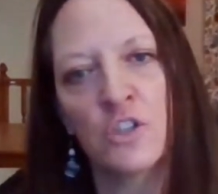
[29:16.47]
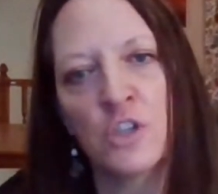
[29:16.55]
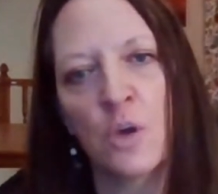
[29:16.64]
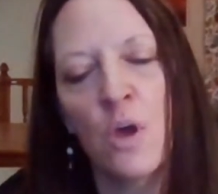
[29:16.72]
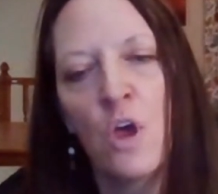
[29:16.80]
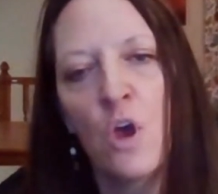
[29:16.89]

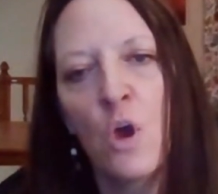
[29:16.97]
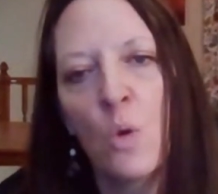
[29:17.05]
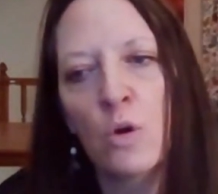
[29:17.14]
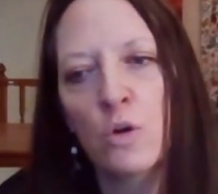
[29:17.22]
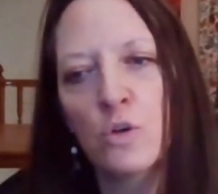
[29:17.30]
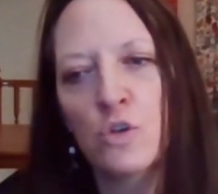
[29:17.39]
So
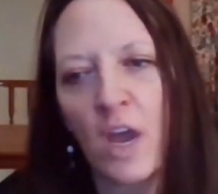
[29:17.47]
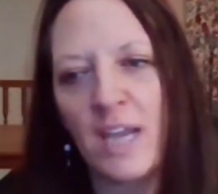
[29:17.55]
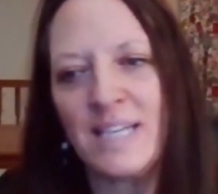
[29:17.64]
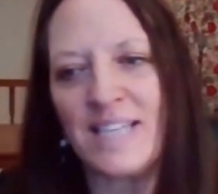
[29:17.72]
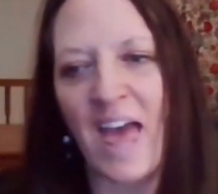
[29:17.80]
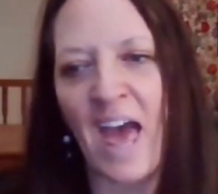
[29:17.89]
we're
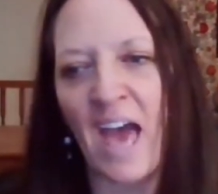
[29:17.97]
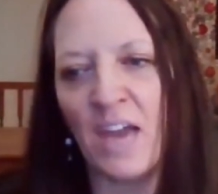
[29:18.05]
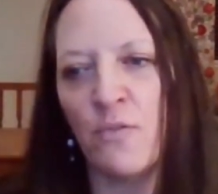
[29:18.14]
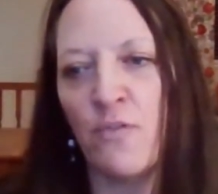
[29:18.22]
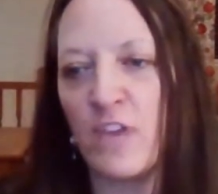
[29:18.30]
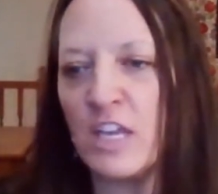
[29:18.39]
trying to add
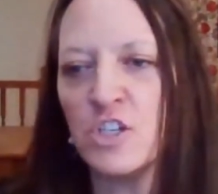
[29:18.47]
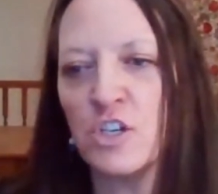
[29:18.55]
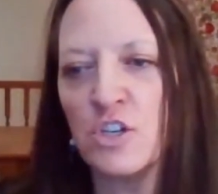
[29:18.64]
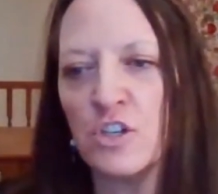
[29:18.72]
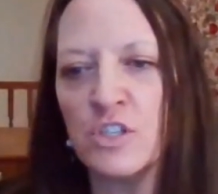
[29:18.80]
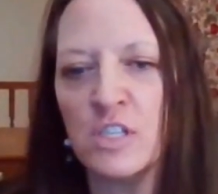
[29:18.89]

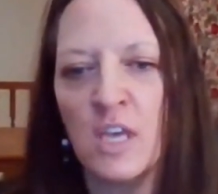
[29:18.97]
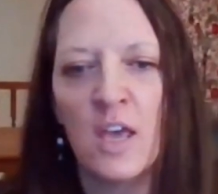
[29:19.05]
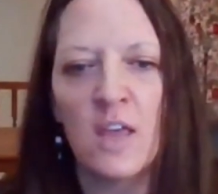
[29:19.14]
features